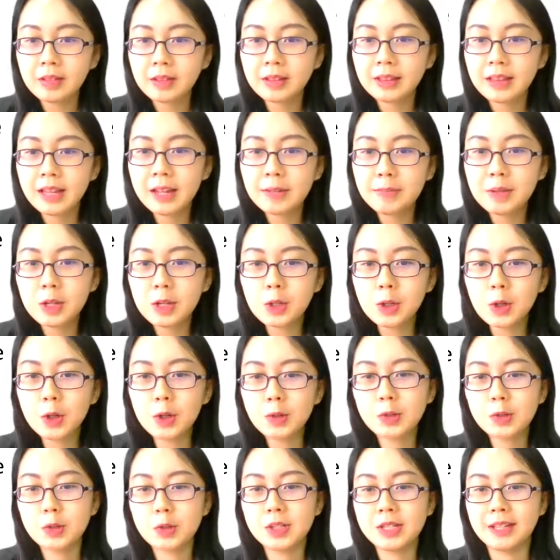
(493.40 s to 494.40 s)
let me
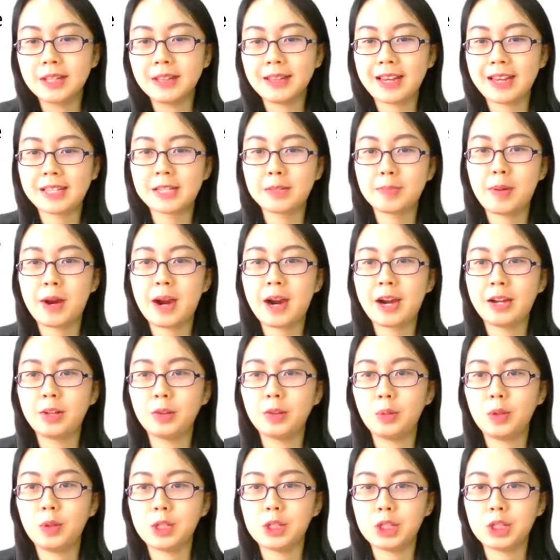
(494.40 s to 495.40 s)
go to the next part,
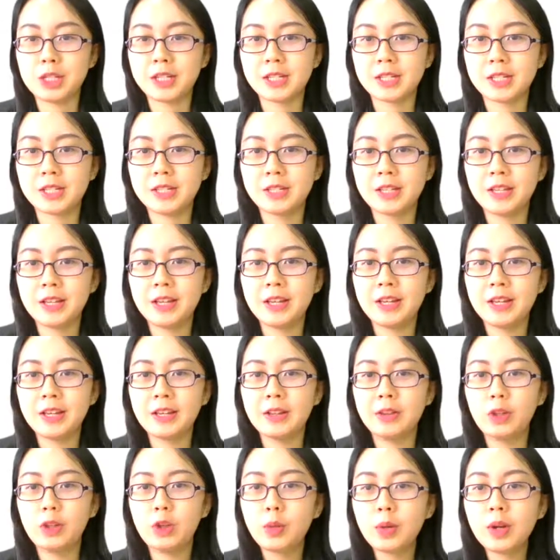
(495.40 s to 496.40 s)
which is
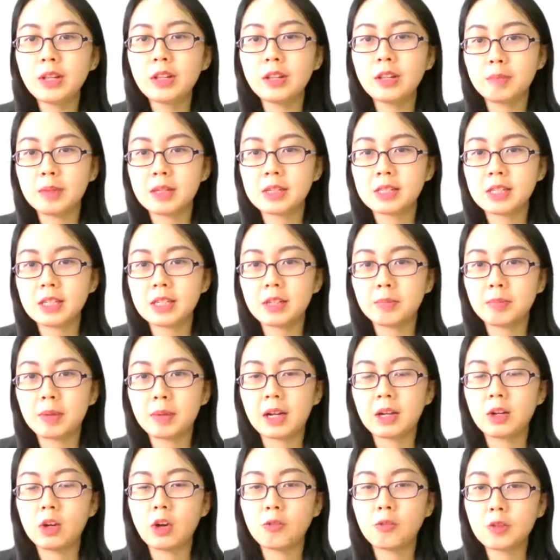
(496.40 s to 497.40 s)
during the meeting.
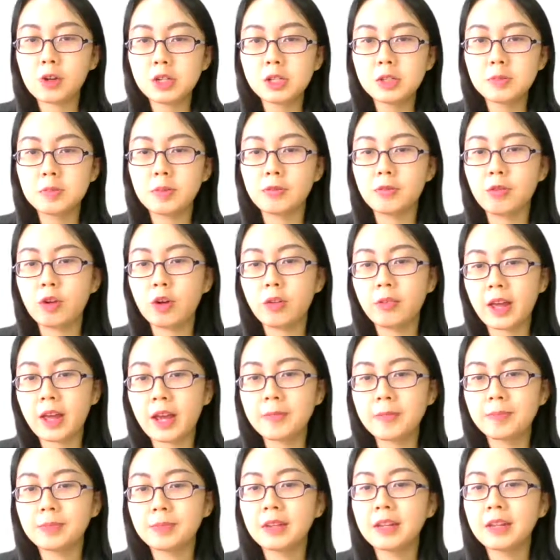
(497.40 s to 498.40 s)
But of course, before
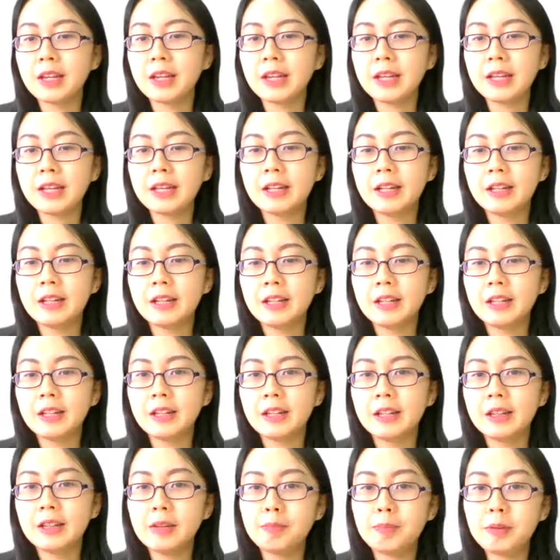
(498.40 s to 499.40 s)
that,
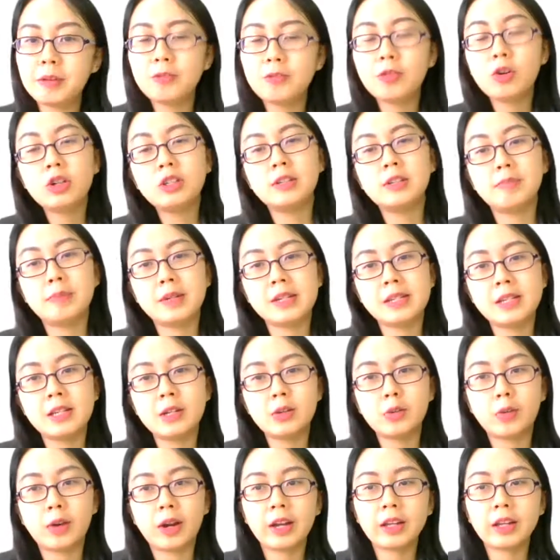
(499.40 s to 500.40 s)
before the
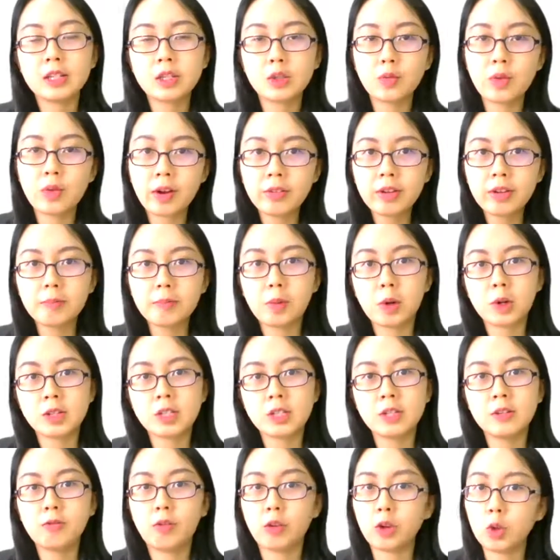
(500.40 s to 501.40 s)
meeting, right, it's very
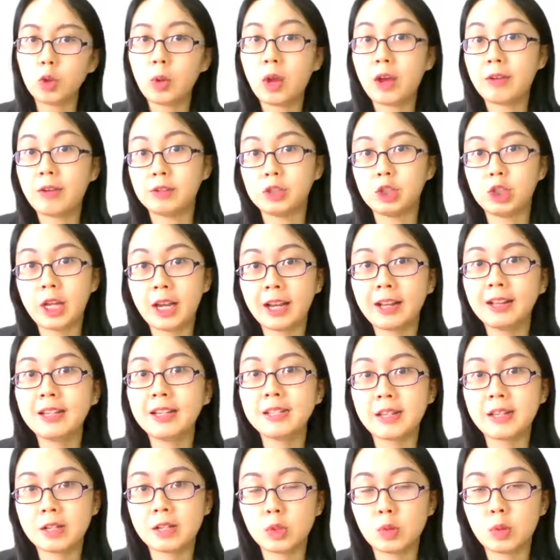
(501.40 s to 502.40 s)
important for you to have a
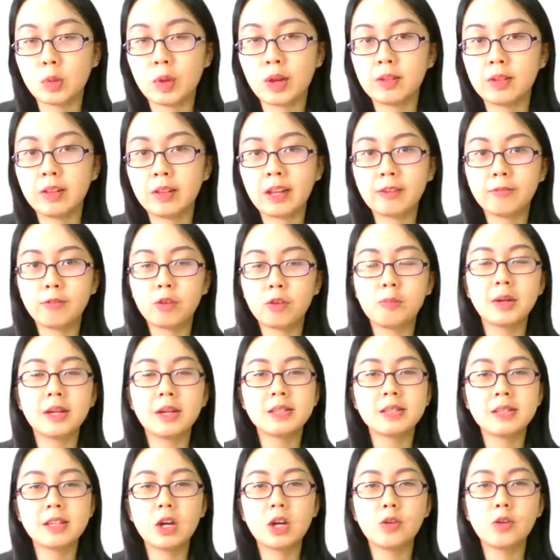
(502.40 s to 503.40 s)
checklist as well. Like for
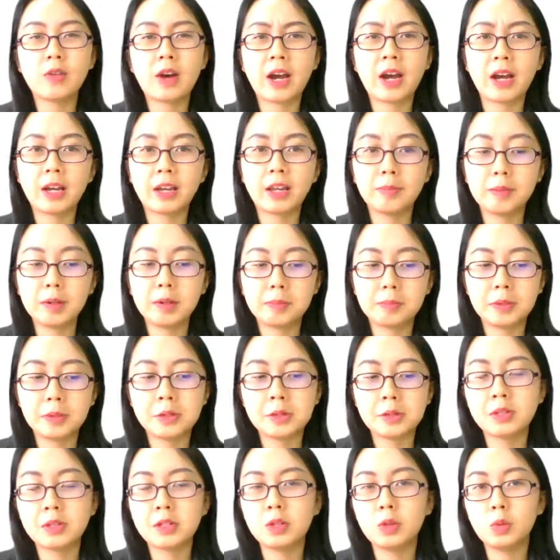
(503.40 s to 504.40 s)
myself, I'm a
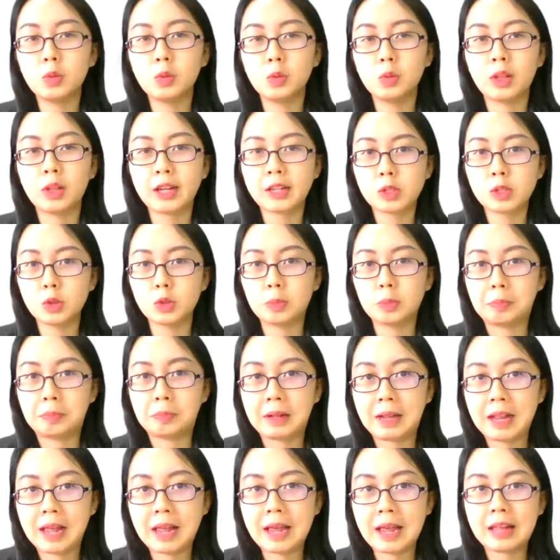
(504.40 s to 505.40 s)
person who likes to
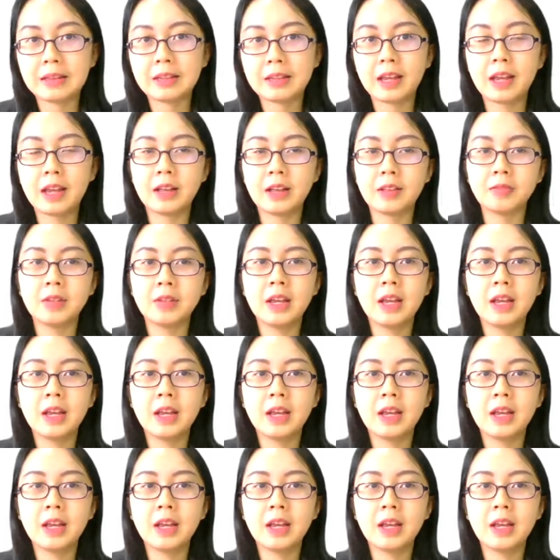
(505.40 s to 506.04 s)
plan and